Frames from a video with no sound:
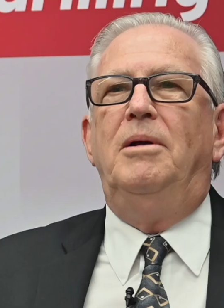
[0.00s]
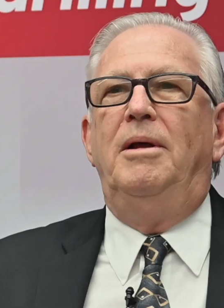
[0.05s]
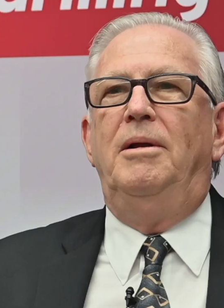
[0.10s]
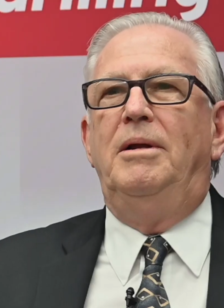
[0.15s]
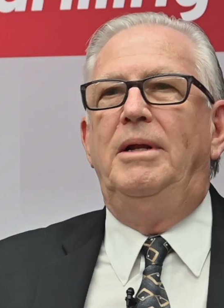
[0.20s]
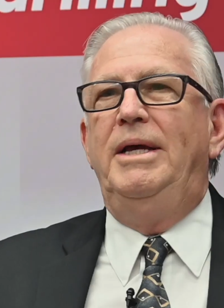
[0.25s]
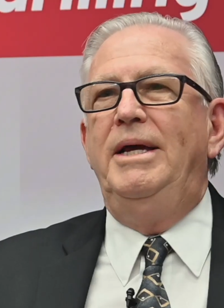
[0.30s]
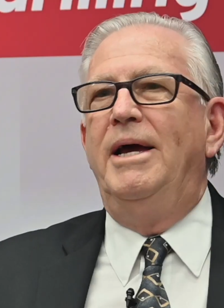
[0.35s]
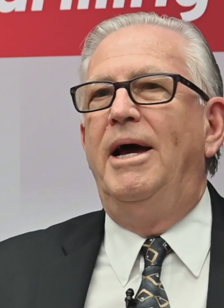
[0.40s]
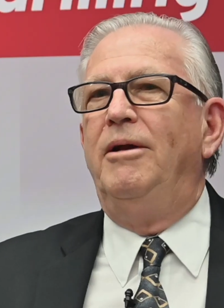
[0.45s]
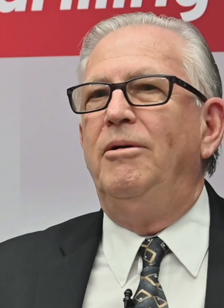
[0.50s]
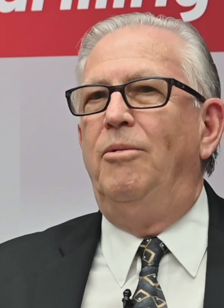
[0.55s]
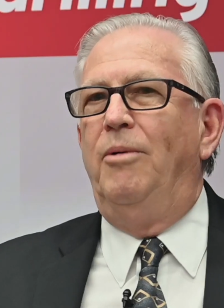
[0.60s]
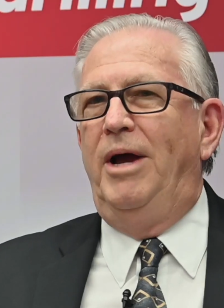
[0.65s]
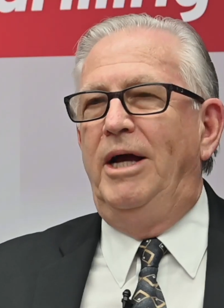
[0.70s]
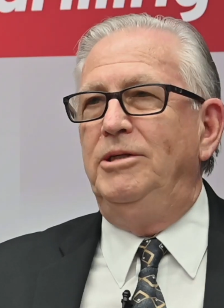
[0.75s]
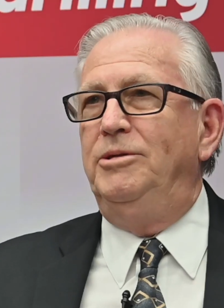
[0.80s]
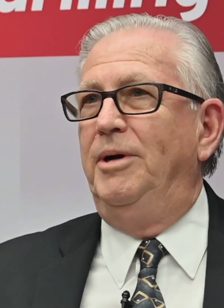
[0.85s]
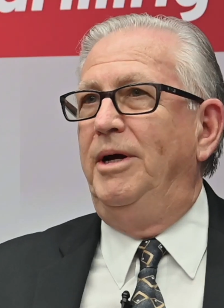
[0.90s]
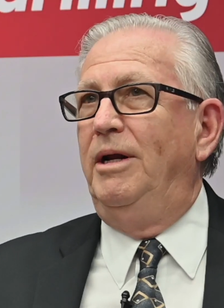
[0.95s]
Leon
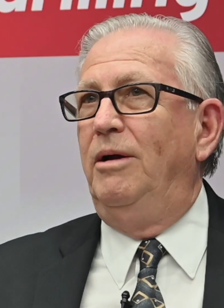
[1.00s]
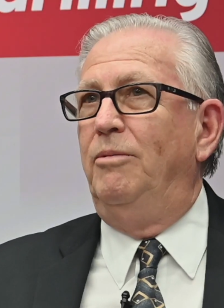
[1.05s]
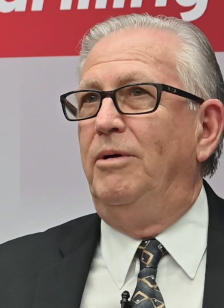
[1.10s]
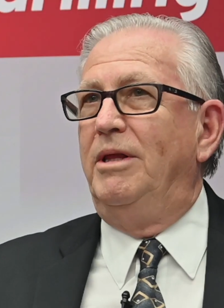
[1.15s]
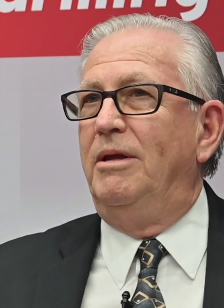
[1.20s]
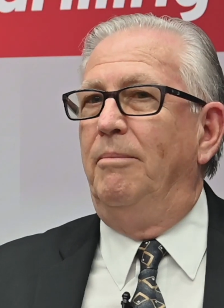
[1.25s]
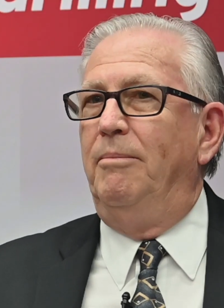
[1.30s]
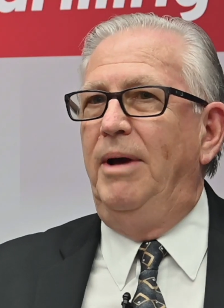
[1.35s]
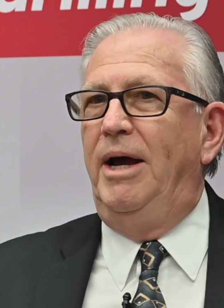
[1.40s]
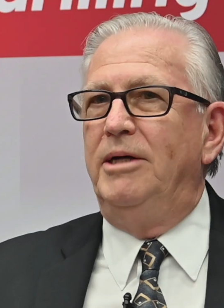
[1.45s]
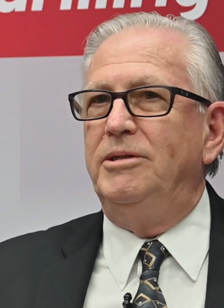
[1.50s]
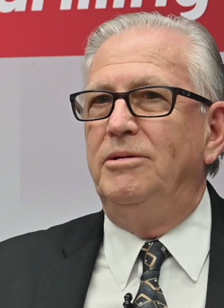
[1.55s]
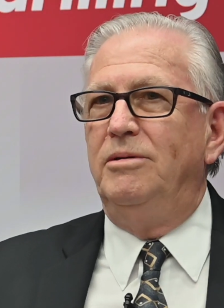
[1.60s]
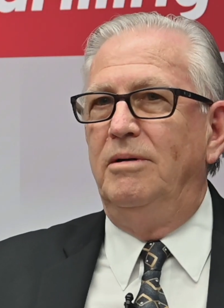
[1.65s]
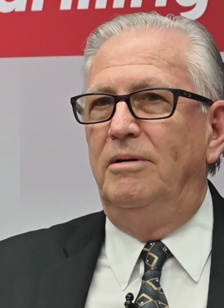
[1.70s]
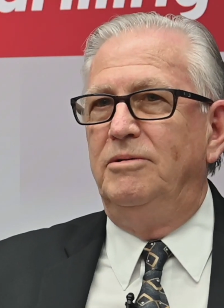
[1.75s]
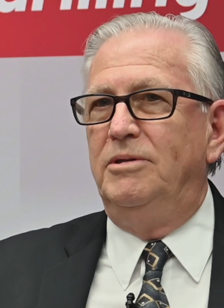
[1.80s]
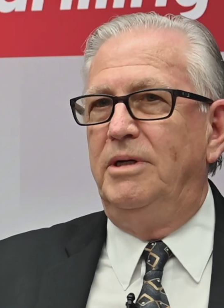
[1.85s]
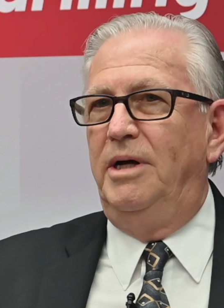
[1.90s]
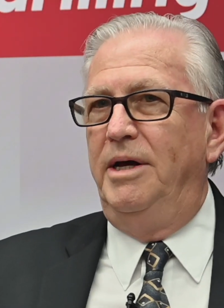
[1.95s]
graduated with a Bachelor
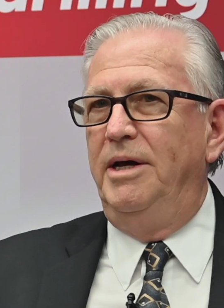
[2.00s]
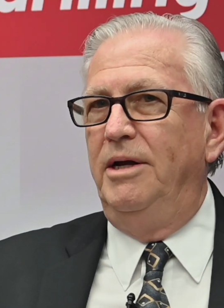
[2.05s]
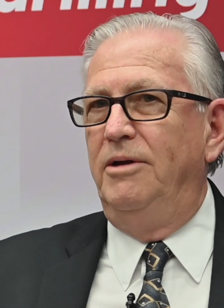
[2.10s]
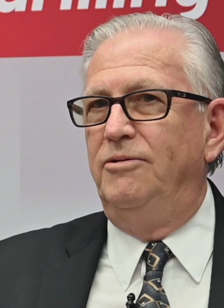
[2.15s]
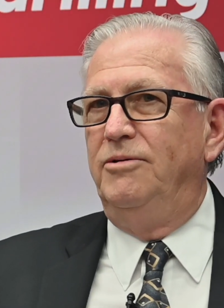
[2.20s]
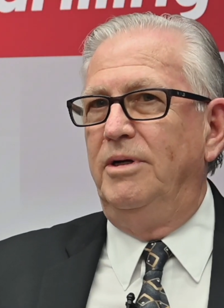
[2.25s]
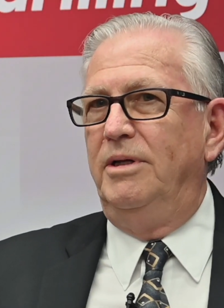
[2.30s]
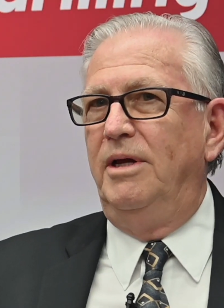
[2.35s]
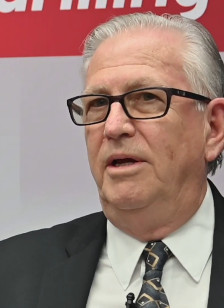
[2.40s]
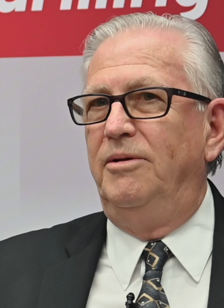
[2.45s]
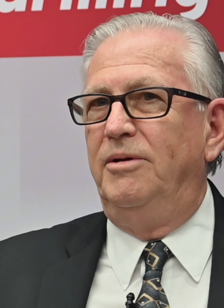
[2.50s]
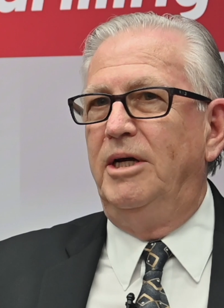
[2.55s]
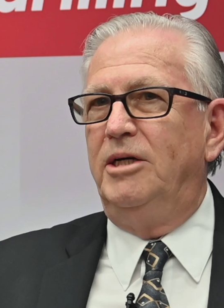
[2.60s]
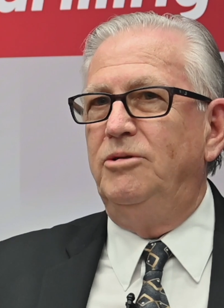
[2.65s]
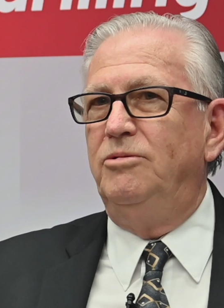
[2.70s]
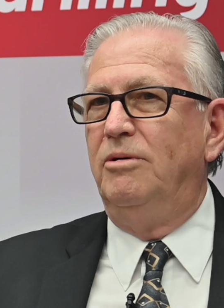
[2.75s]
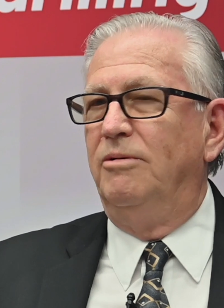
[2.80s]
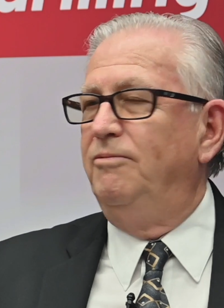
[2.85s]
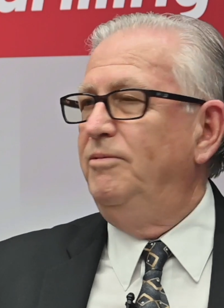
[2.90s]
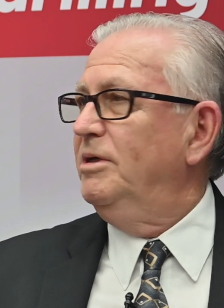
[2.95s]
of Science in
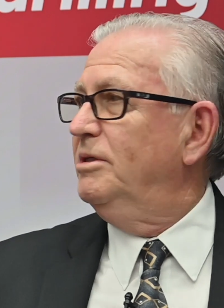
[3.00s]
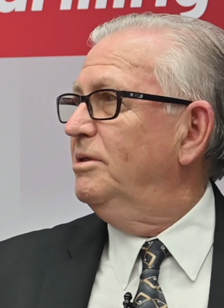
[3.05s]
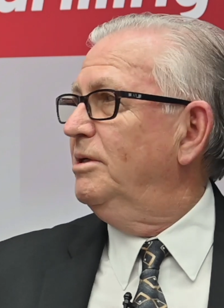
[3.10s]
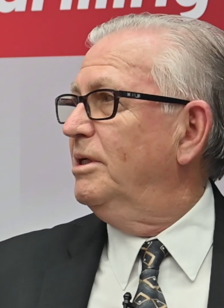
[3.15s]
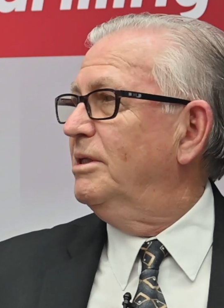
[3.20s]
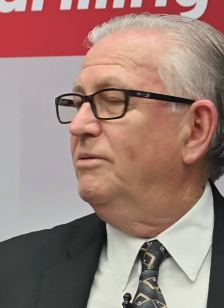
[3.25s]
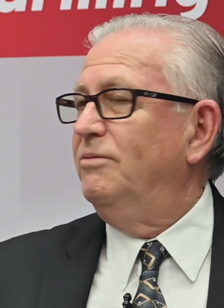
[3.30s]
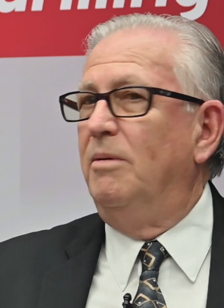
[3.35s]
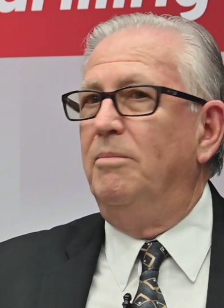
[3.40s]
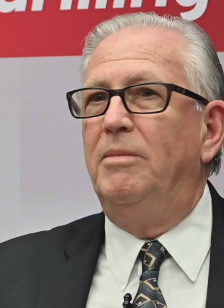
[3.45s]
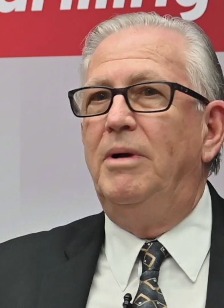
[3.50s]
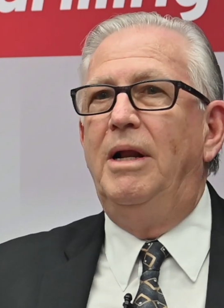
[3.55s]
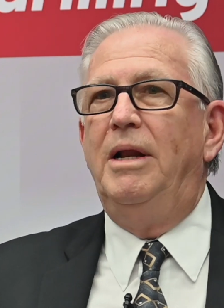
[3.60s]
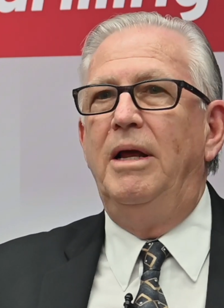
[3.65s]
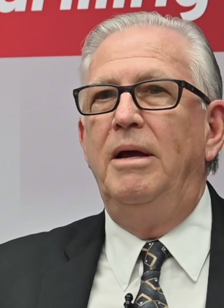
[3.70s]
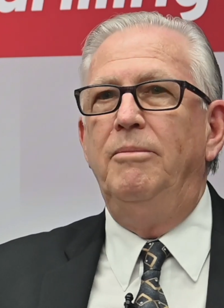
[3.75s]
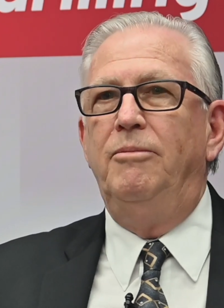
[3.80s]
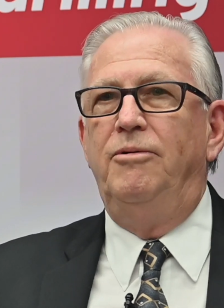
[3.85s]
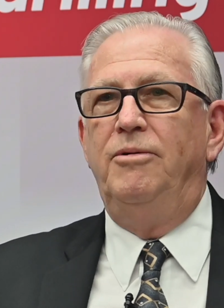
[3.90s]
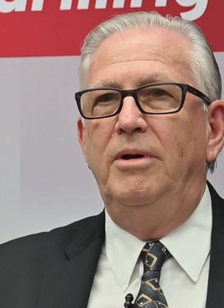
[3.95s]
Industrial Physics from
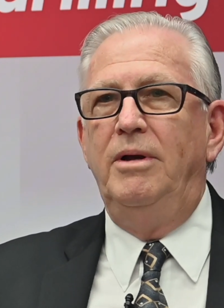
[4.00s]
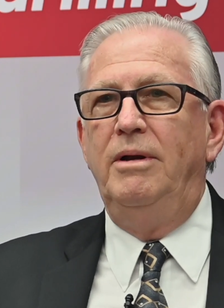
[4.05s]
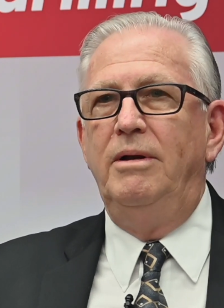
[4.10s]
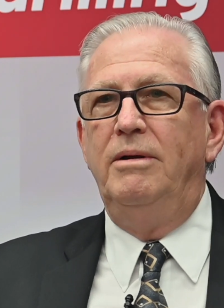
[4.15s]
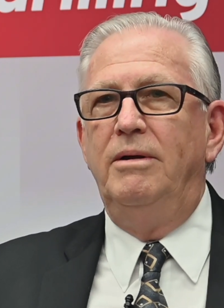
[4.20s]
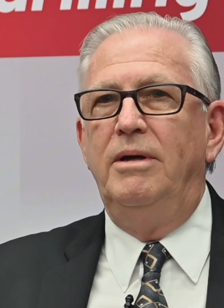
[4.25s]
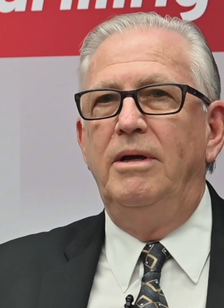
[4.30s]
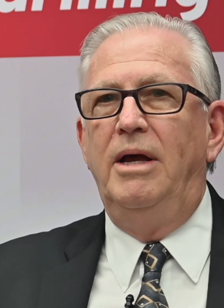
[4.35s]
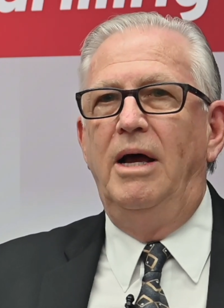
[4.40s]
Clemson,